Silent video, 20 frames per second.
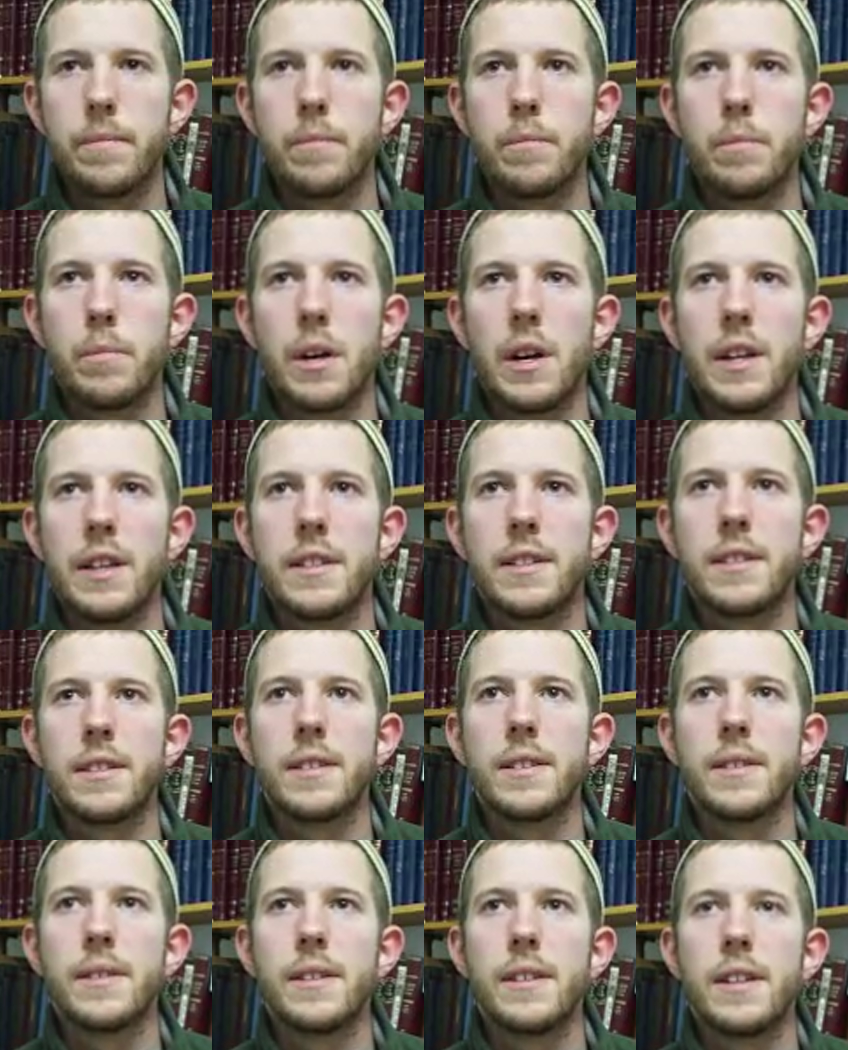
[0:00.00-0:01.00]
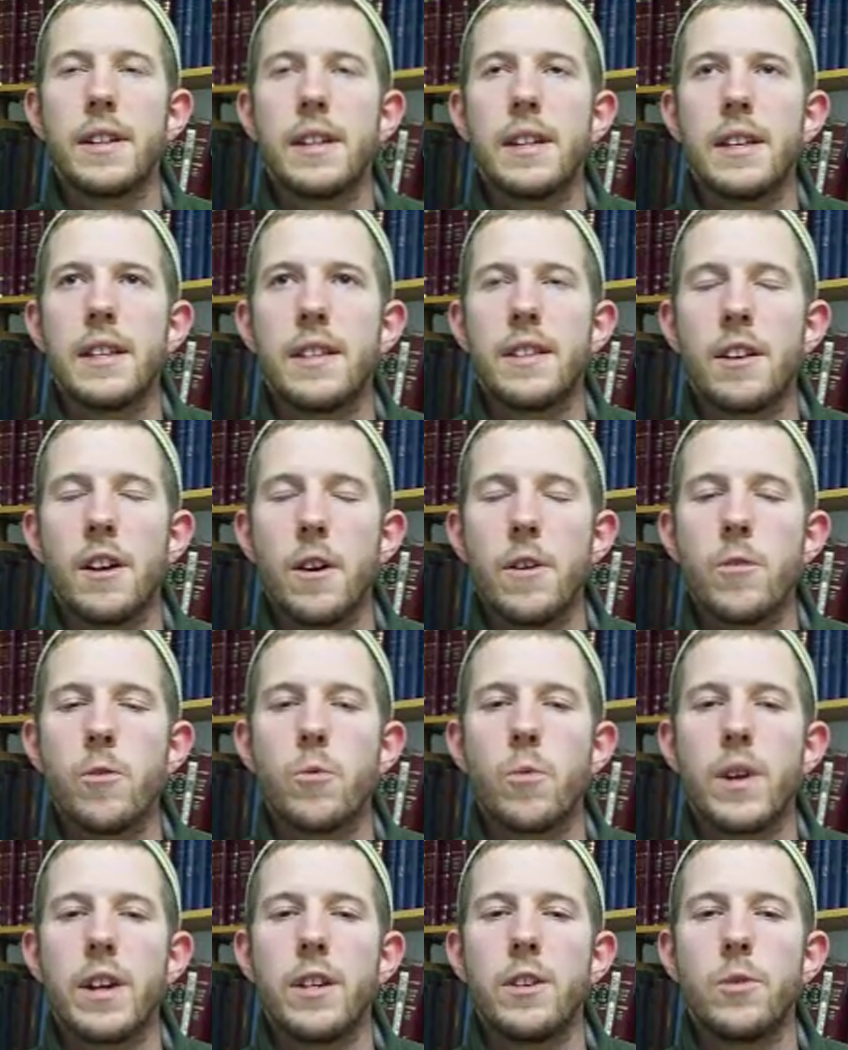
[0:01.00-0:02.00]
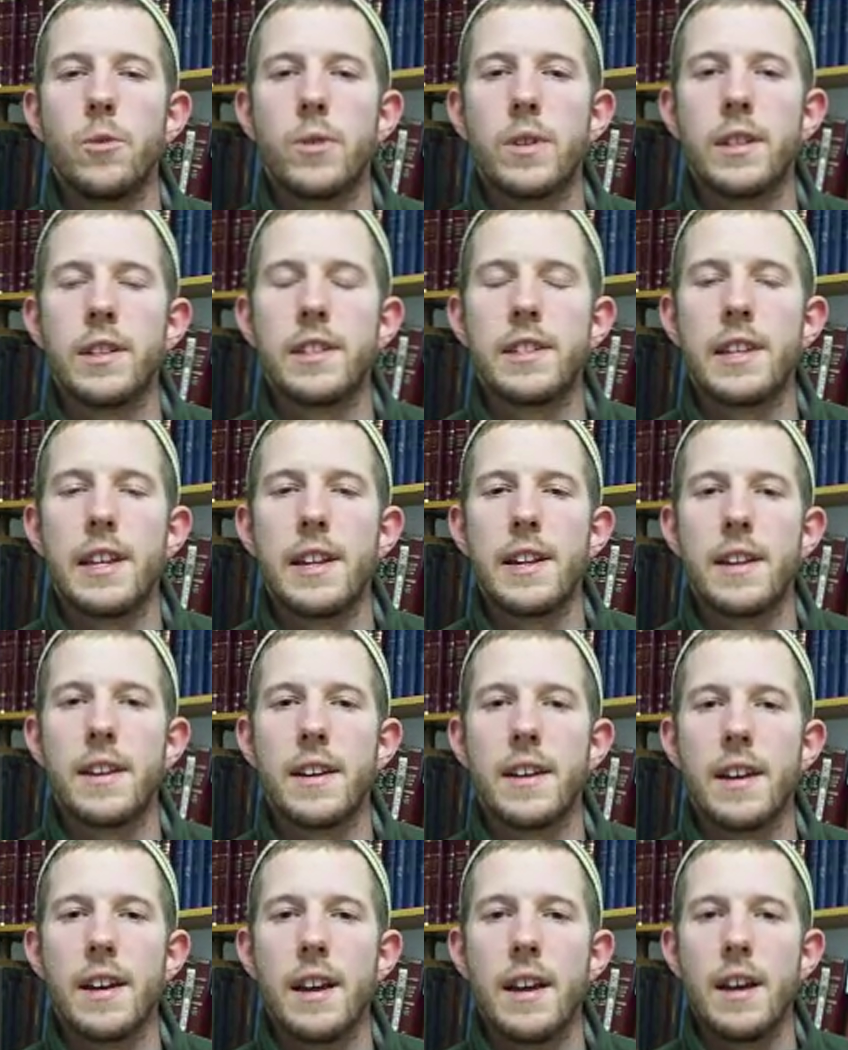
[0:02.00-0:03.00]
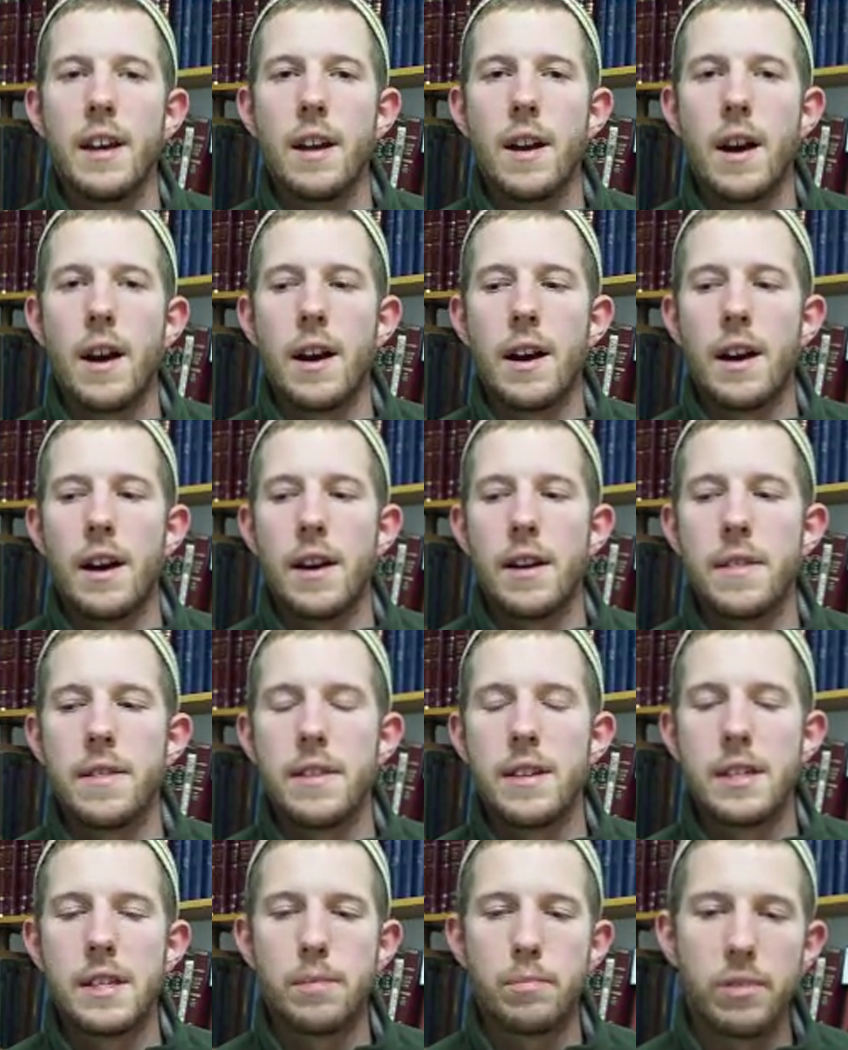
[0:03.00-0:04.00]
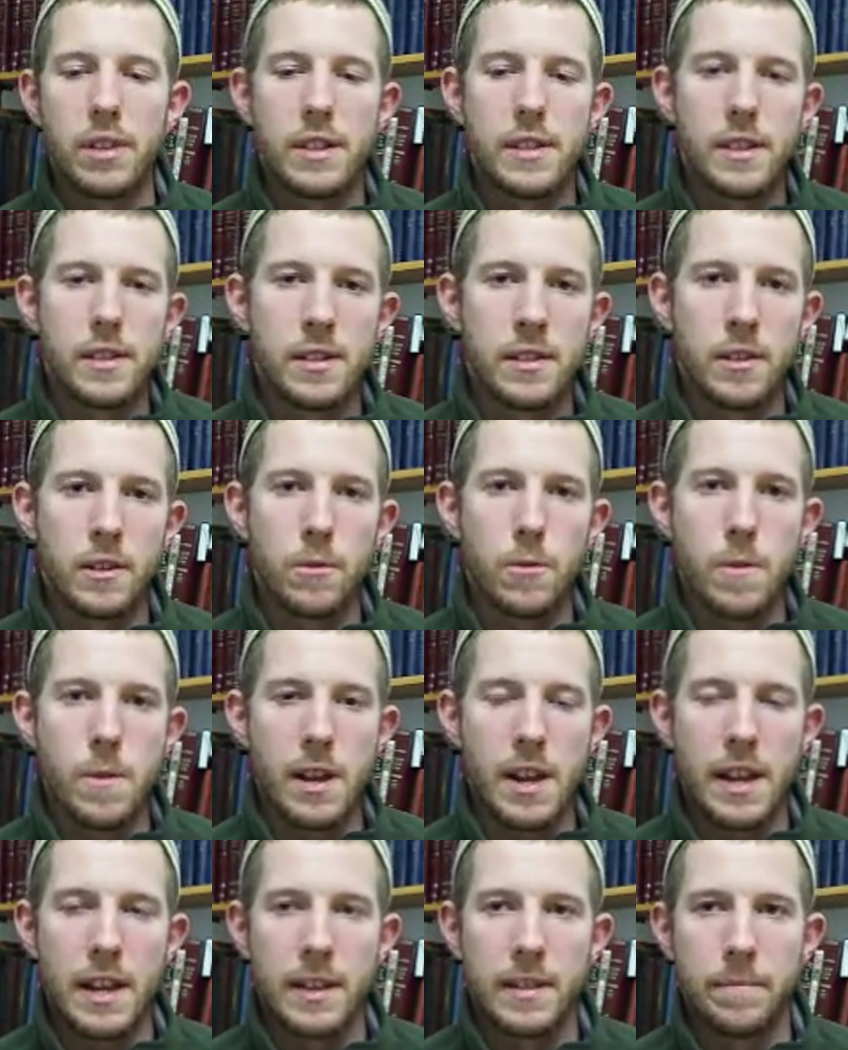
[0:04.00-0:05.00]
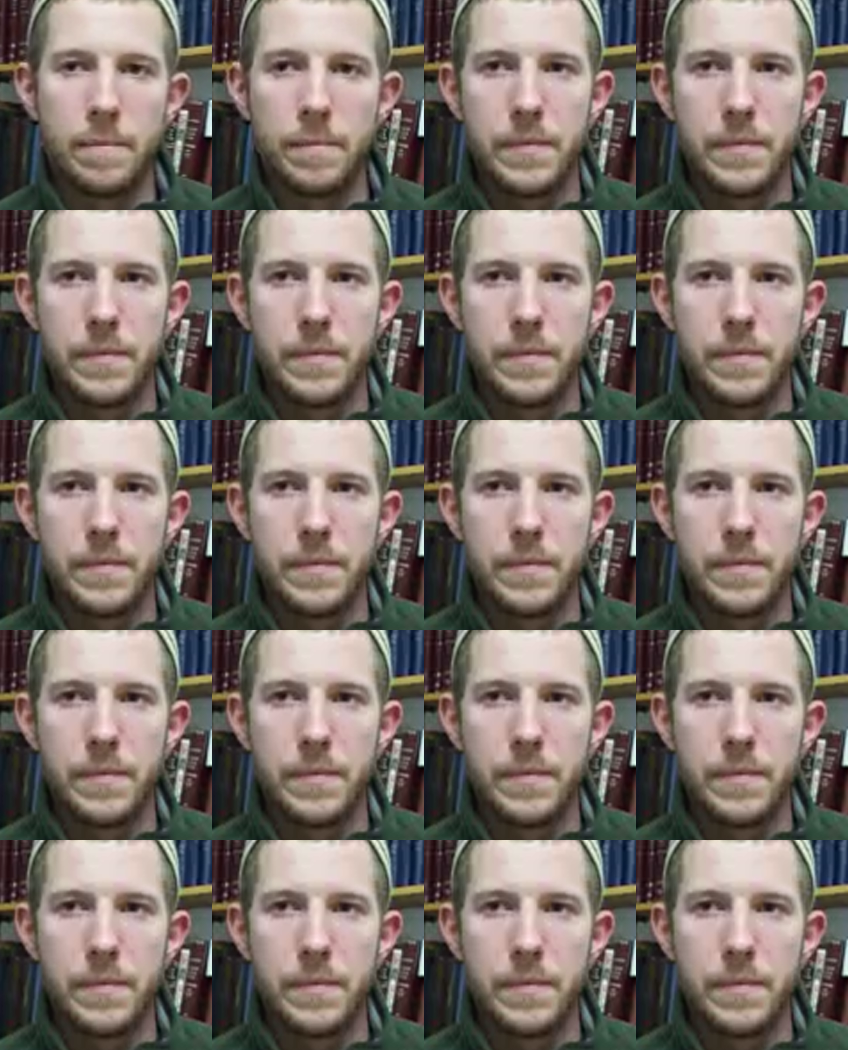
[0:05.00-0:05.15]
But the other way you can take these places in the Quran